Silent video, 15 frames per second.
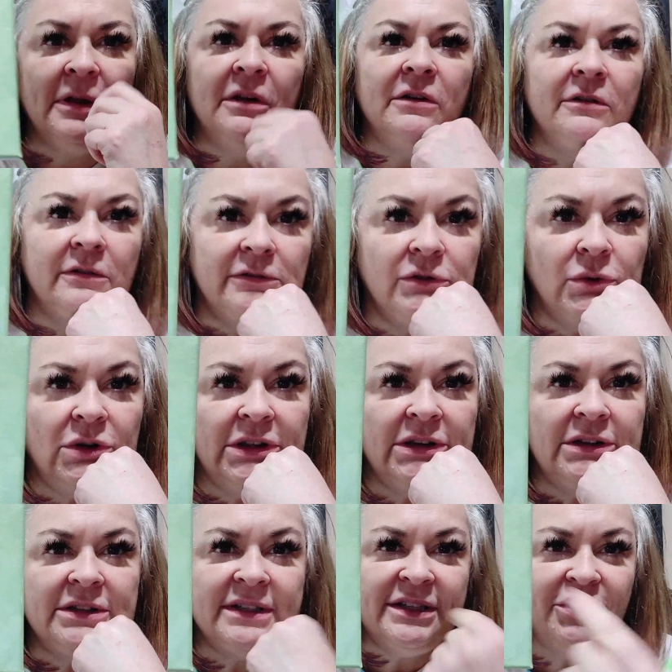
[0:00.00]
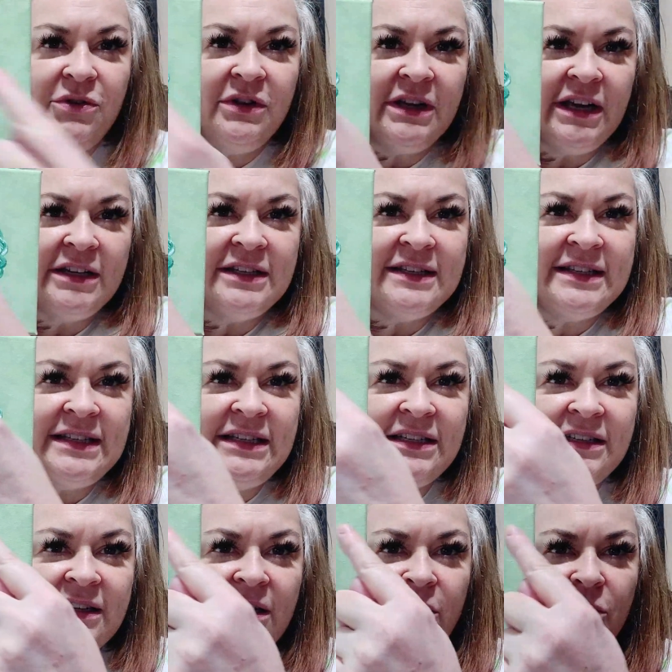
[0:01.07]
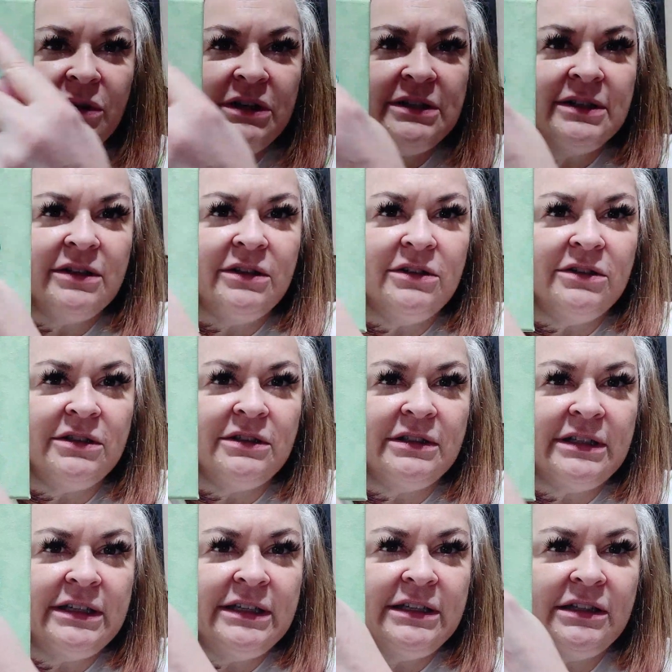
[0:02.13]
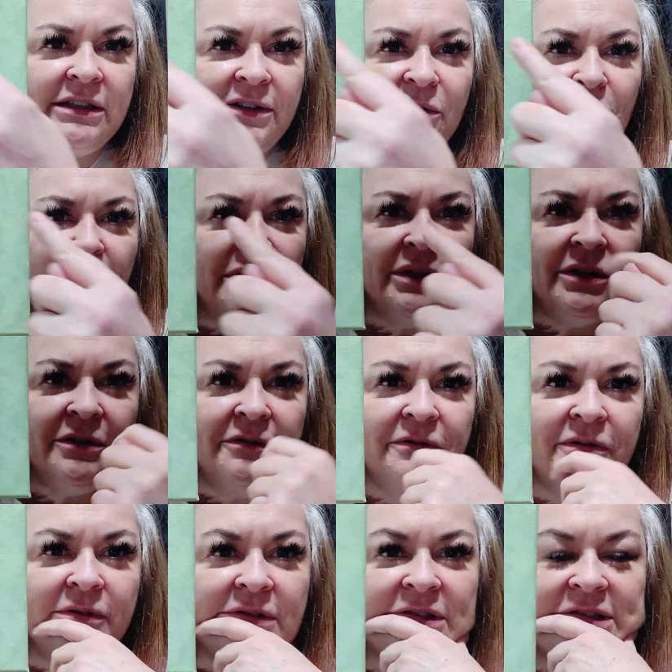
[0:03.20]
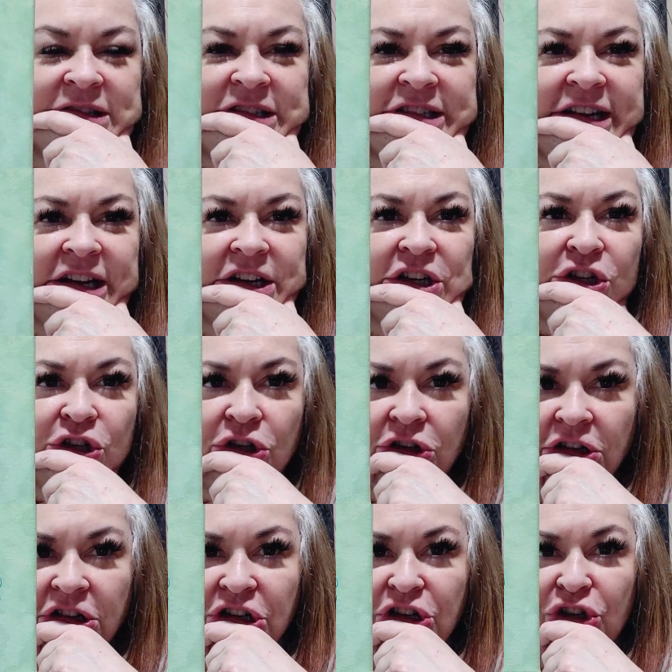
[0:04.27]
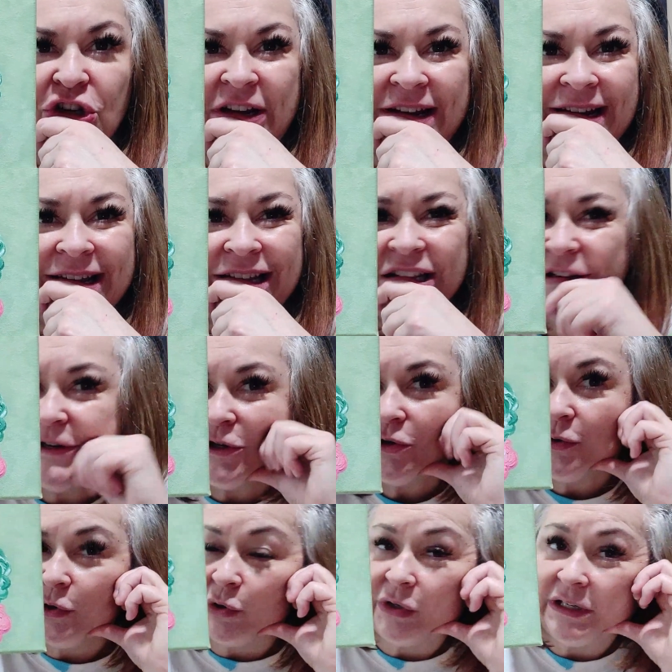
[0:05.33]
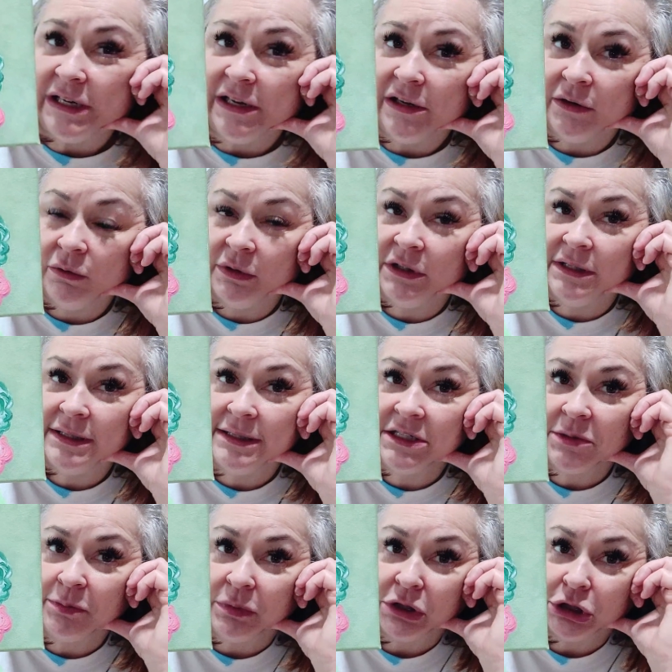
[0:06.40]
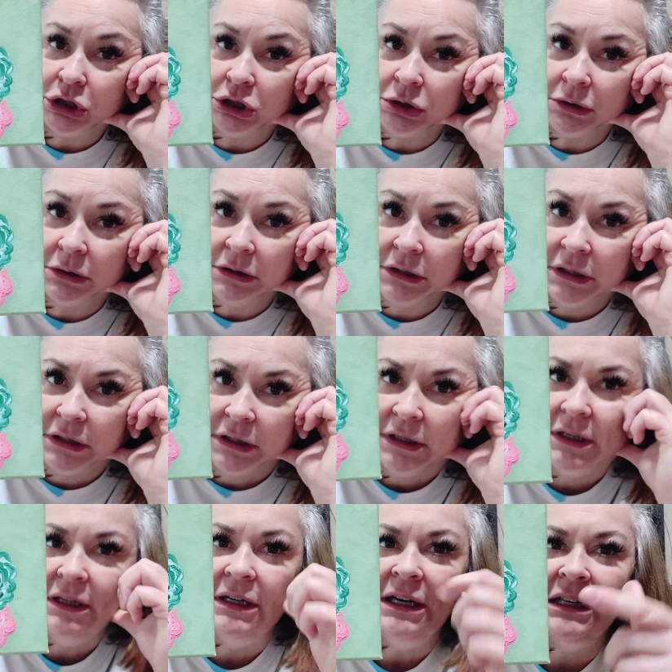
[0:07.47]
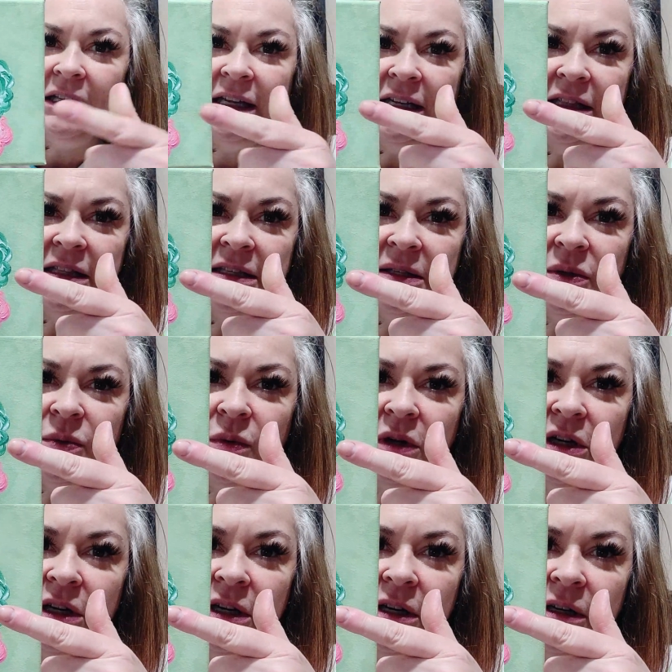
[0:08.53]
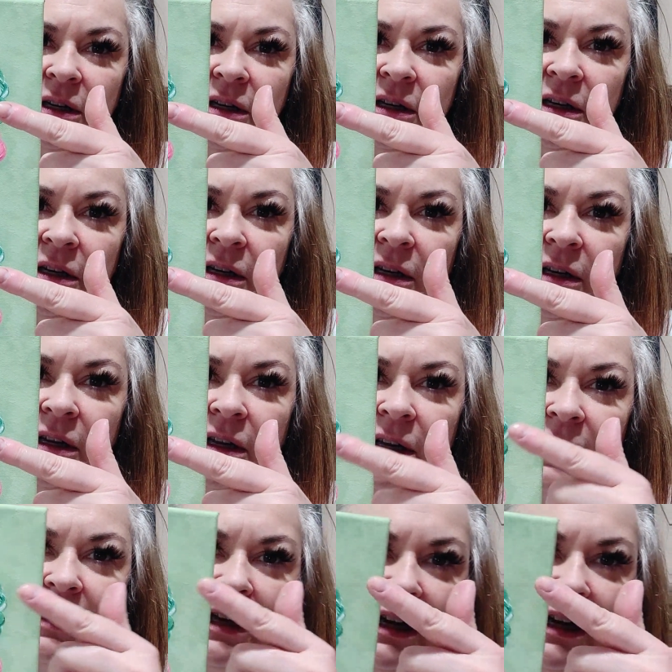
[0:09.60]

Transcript: 4 little, so you can kind of see it now, what it's going to look like. A little bit of texture and shading there, created with the stippler. I like this one. I